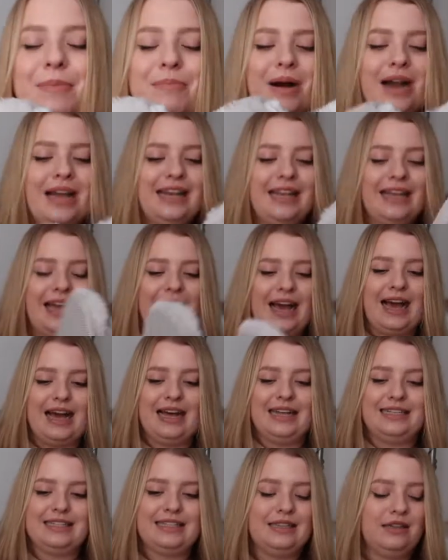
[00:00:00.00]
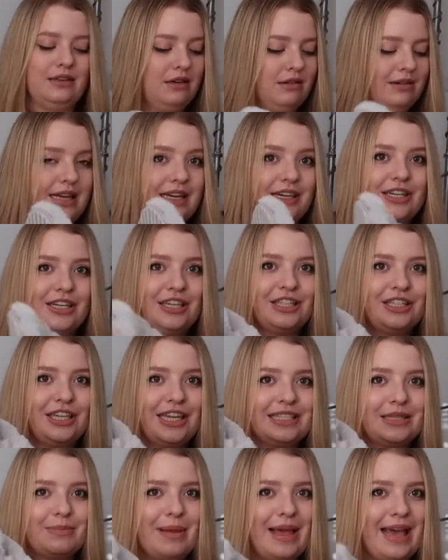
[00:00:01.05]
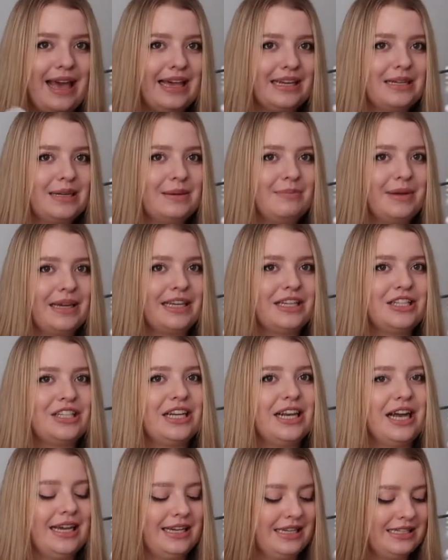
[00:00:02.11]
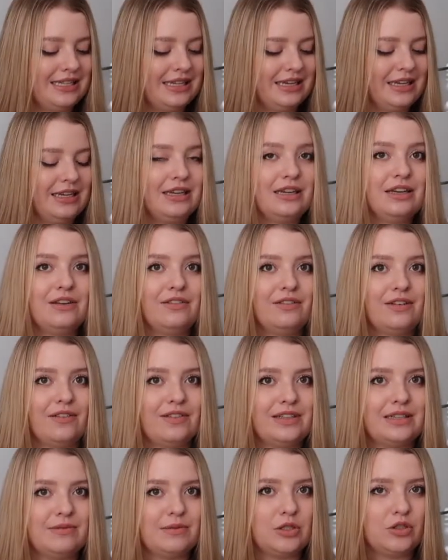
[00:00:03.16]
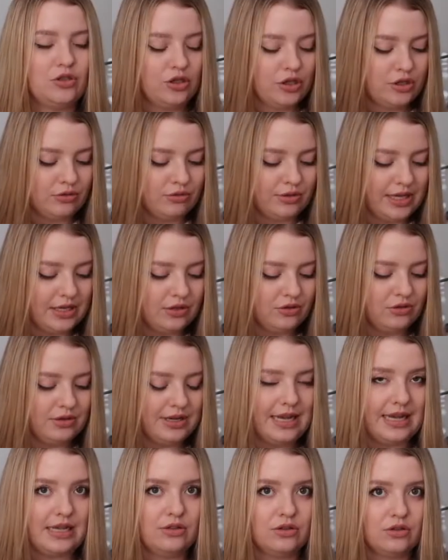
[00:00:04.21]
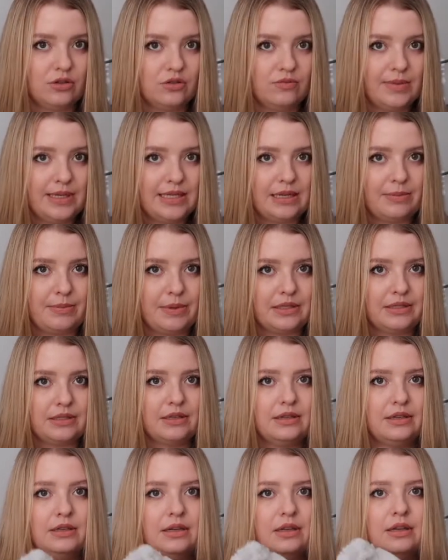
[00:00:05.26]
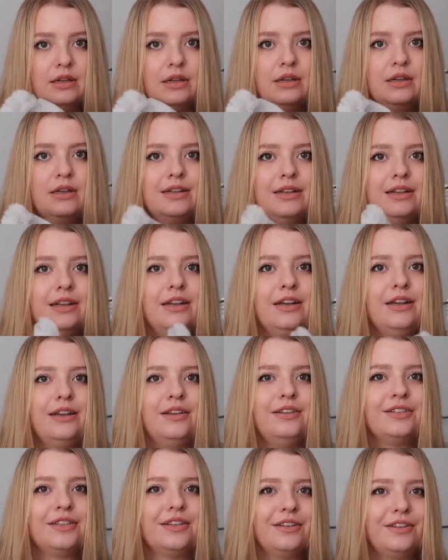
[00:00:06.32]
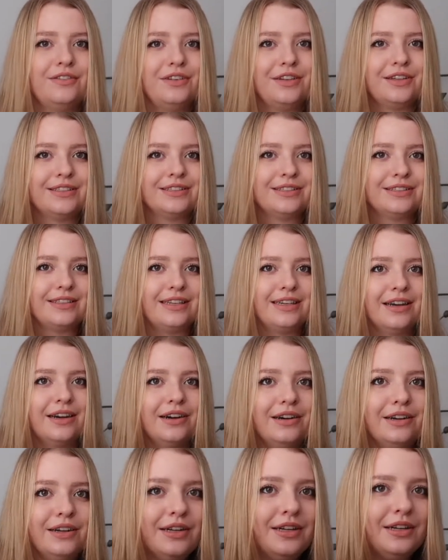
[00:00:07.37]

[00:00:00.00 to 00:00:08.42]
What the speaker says: Miley has, oh look, she has appeared because she likes fluffy slippers. You get your hands off my slippers. I don't know if you can see her.